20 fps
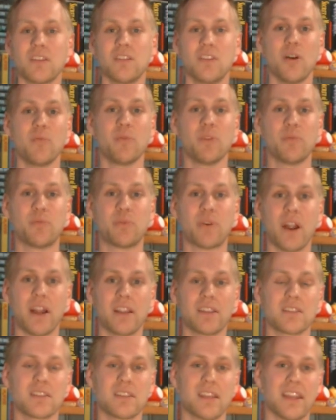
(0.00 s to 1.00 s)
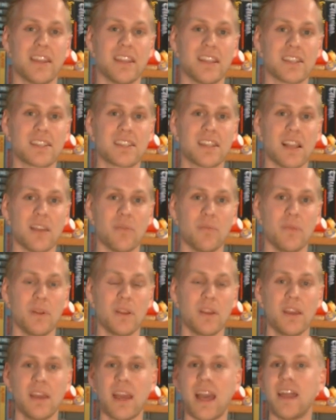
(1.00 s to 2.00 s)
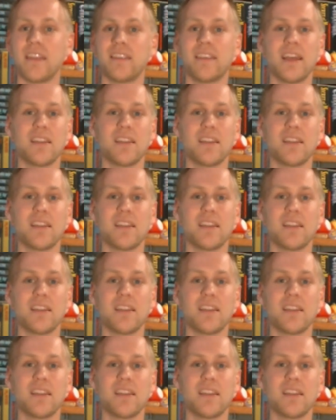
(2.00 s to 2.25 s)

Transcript: double the price, and then sell them. And